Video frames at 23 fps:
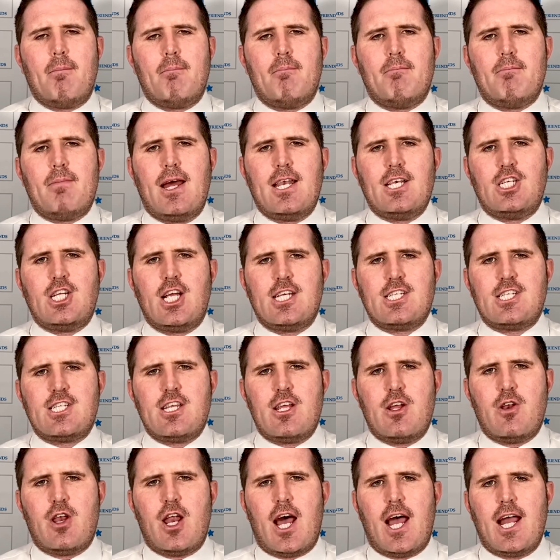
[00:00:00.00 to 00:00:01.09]
Manchester
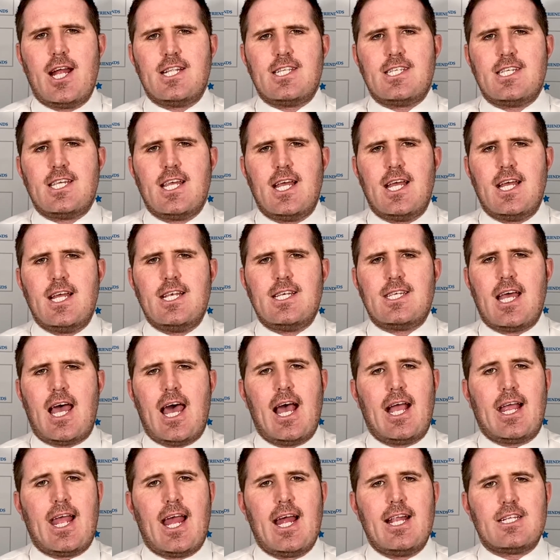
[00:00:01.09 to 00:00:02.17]
United
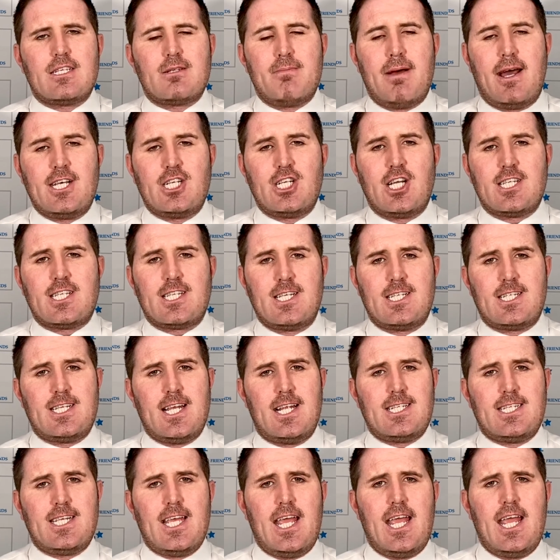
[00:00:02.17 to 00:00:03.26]
against Manchester
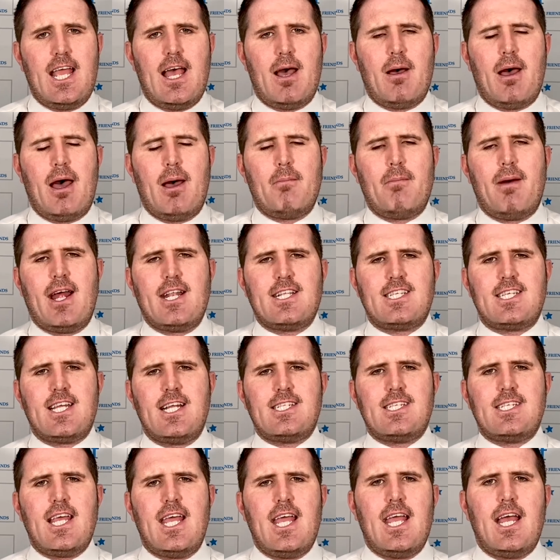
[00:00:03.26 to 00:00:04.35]
City at Man
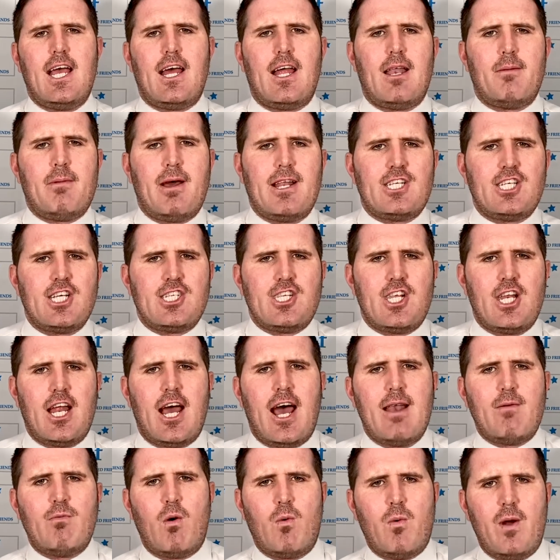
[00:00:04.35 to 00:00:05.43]
City, and Manchester
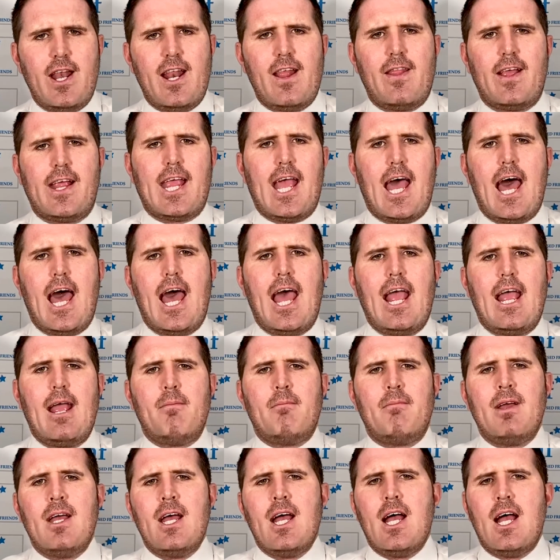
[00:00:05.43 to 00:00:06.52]
United were winning the game.